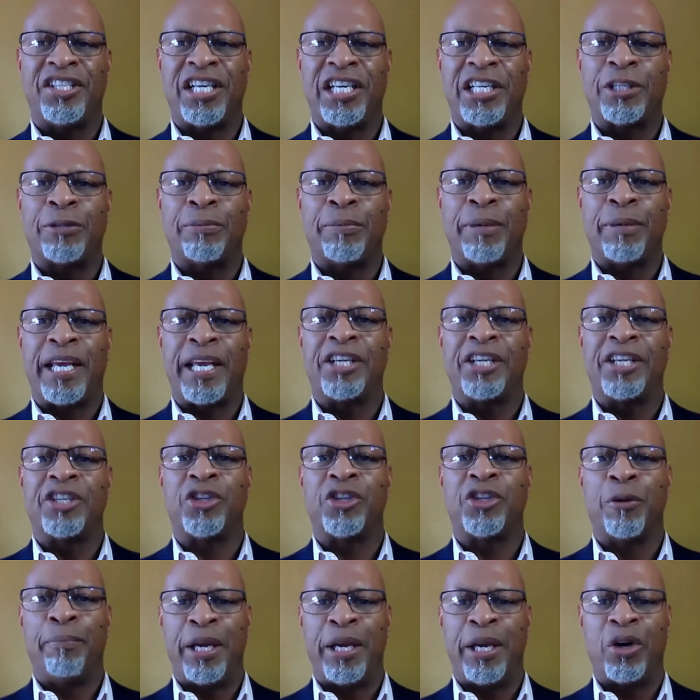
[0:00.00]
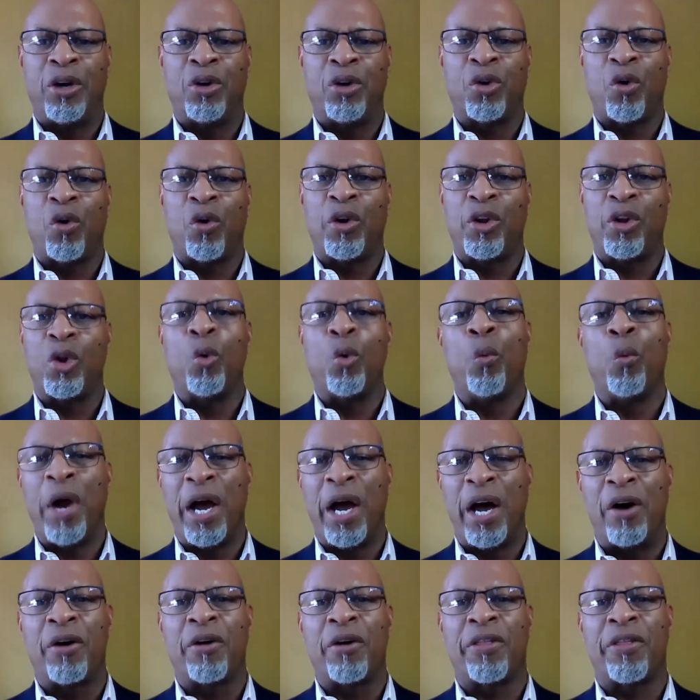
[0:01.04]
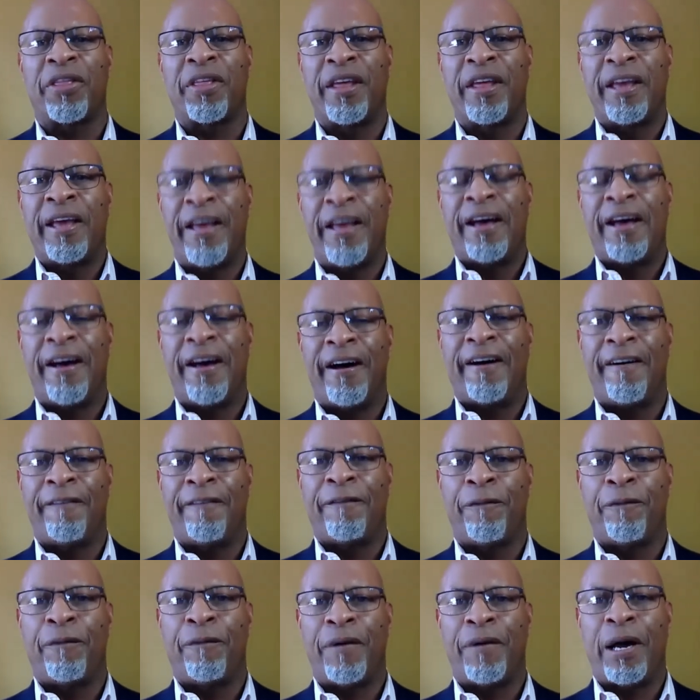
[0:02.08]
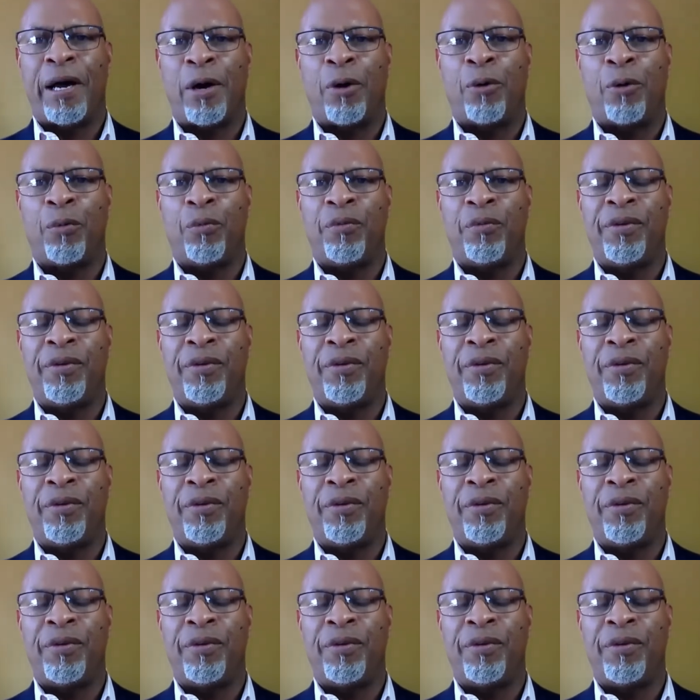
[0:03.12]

just begin to build on the wealth of uh,